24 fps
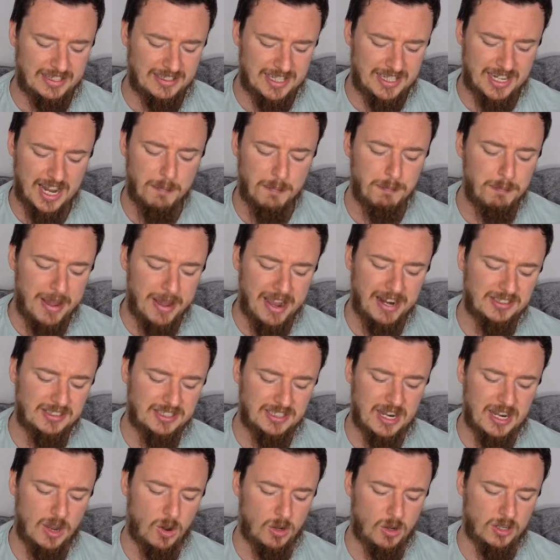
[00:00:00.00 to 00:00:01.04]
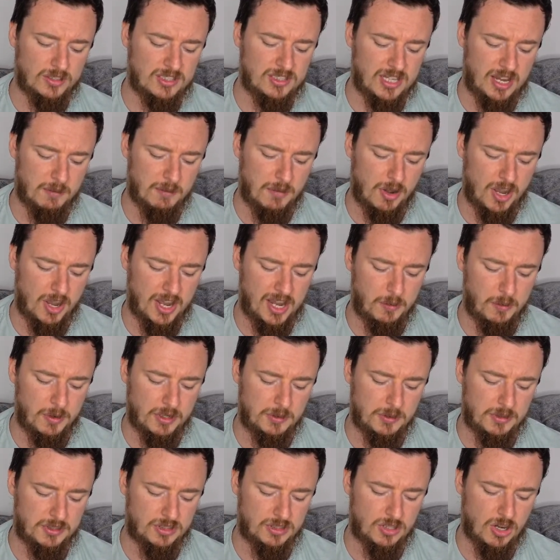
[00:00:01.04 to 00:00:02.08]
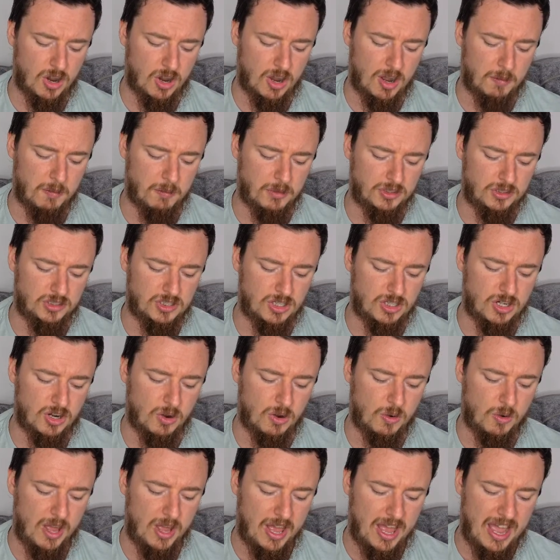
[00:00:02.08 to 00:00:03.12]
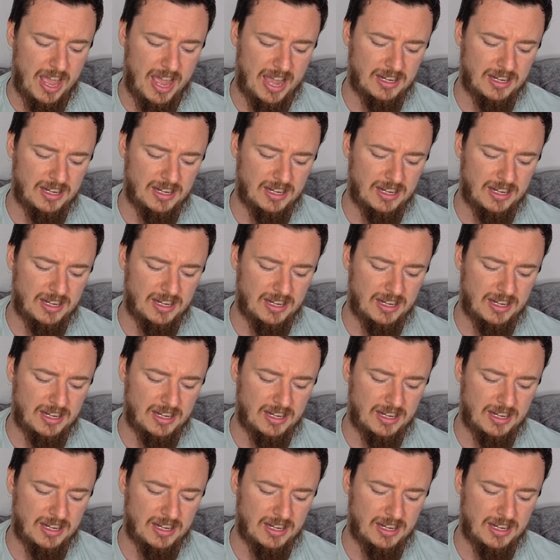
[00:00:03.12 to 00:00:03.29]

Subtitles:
to get back to that all-time high which we saw a month ago.